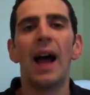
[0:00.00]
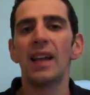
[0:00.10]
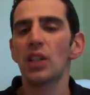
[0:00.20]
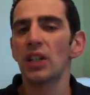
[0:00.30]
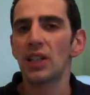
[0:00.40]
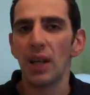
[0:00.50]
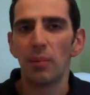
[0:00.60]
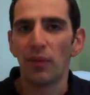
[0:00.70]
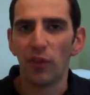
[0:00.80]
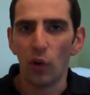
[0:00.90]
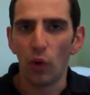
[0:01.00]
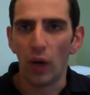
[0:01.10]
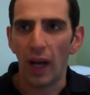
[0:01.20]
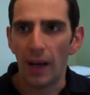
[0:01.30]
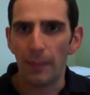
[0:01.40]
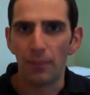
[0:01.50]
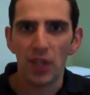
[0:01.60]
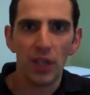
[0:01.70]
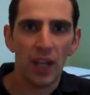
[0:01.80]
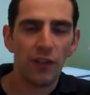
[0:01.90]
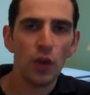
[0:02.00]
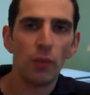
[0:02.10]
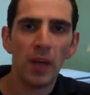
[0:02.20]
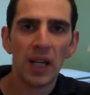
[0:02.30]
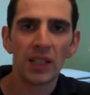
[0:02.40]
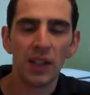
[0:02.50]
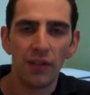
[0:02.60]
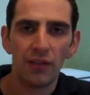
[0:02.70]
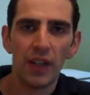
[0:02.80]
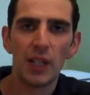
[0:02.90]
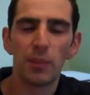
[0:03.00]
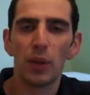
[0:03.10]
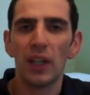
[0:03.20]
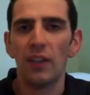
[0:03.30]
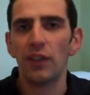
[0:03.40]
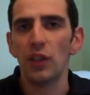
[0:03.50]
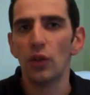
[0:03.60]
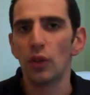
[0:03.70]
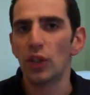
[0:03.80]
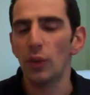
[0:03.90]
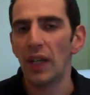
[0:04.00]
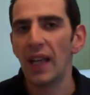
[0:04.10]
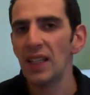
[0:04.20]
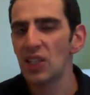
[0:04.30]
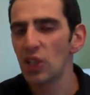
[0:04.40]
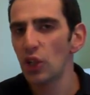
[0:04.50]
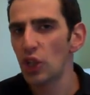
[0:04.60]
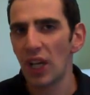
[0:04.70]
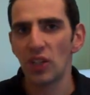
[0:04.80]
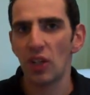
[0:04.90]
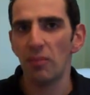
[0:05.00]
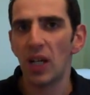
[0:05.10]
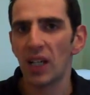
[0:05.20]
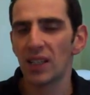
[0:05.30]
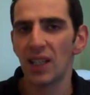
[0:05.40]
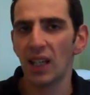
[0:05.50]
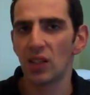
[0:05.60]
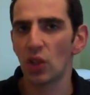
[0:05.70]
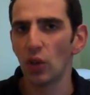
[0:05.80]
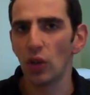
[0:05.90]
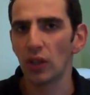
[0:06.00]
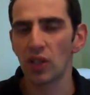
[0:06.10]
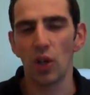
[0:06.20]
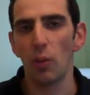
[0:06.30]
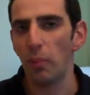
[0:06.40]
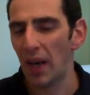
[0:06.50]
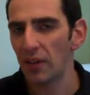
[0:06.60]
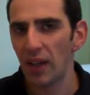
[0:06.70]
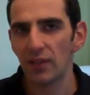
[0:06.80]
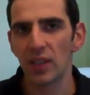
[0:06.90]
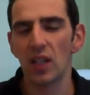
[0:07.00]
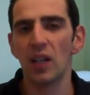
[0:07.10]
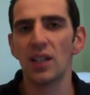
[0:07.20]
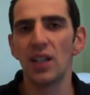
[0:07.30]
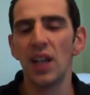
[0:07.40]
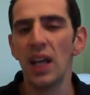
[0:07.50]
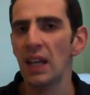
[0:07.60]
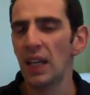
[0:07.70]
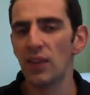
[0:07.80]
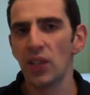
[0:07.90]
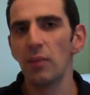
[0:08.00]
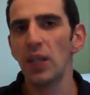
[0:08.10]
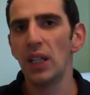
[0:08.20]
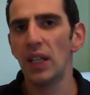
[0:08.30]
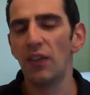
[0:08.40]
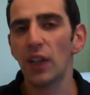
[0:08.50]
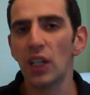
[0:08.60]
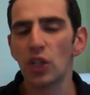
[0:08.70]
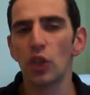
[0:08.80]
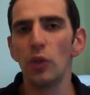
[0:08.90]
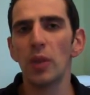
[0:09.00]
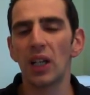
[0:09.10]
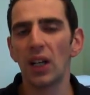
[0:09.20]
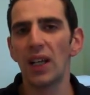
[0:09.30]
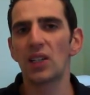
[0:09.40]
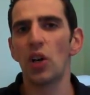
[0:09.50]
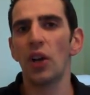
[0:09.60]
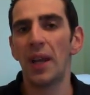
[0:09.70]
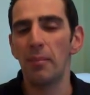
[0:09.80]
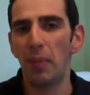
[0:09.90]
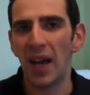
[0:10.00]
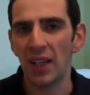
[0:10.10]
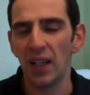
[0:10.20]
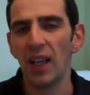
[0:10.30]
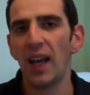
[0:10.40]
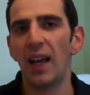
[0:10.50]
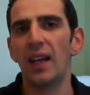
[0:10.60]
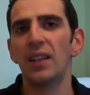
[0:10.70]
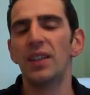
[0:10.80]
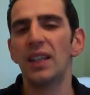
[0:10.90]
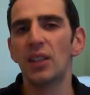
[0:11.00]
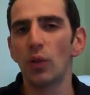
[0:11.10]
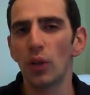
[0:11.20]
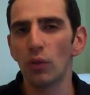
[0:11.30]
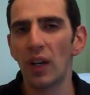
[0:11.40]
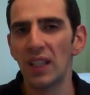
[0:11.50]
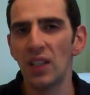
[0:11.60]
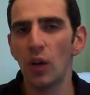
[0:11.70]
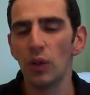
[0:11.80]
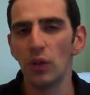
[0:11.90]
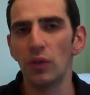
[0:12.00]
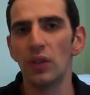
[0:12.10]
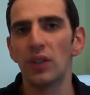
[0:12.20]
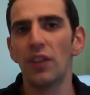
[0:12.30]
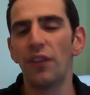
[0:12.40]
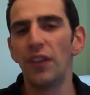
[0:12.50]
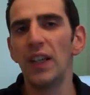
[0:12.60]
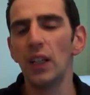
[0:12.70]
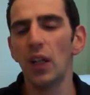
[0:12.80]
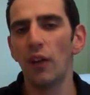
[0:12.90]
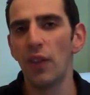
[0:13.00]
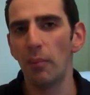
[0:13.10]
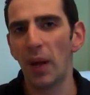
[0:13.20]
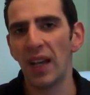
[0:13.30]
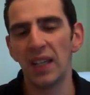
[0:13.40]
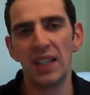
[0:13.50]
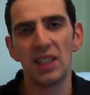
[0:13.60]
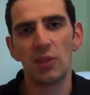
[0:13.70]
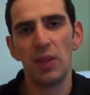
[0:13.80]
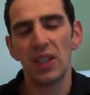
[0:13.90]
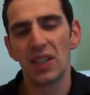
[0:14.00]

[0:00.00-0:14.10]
As I said before, if you're marketing on Facebook, if you're doing any search engine marketing at all, so banner advertising, if a consumer clicks on a banner and they don't already know you, the feel of the banner needs to be the